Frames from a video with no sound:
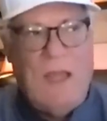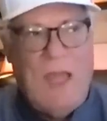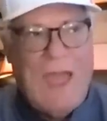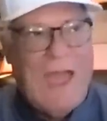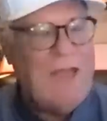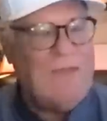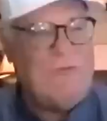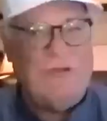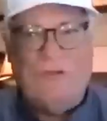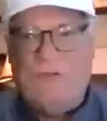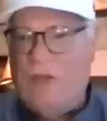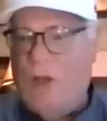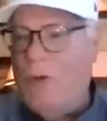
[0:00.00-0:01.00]
hasn't
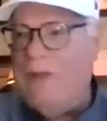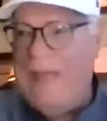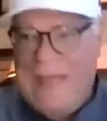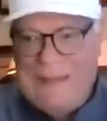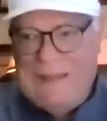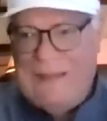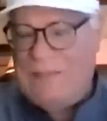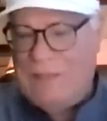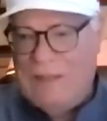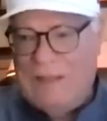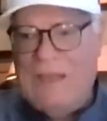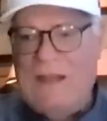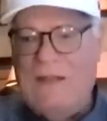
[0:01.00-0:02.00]
shown
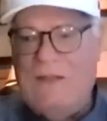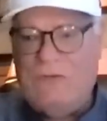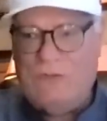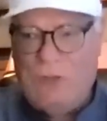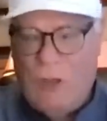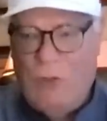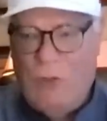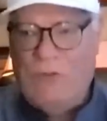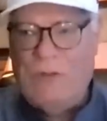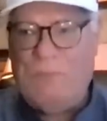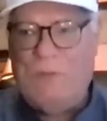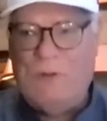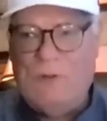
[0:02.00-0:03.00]
anything, it has shown
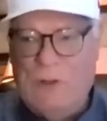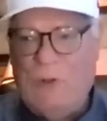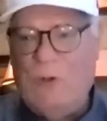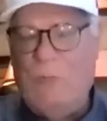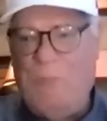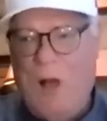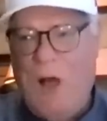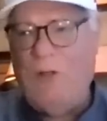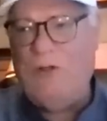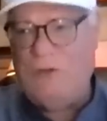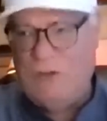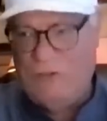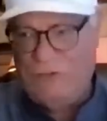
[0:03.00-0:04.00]
that political
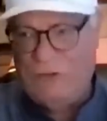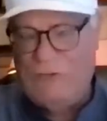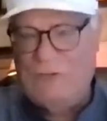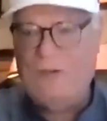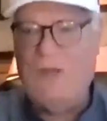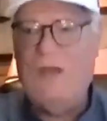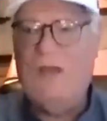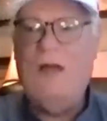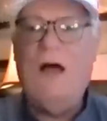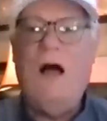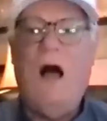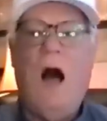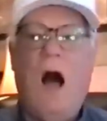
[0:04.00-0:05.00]
politicians
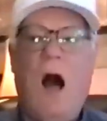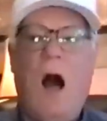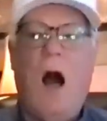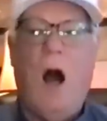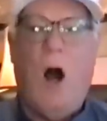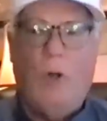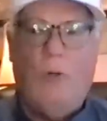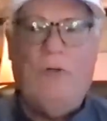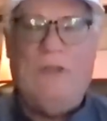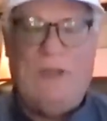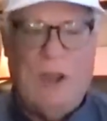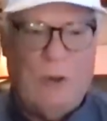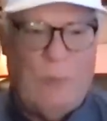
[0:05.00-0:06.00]

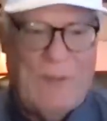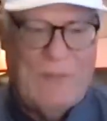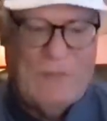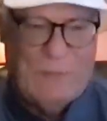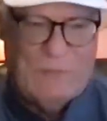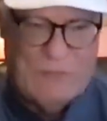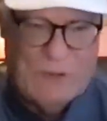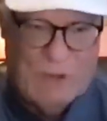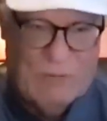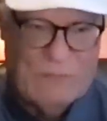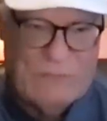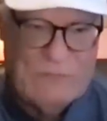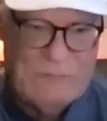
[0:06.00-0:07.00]
only care about
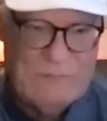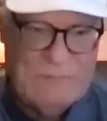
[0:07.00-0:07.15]
themselves.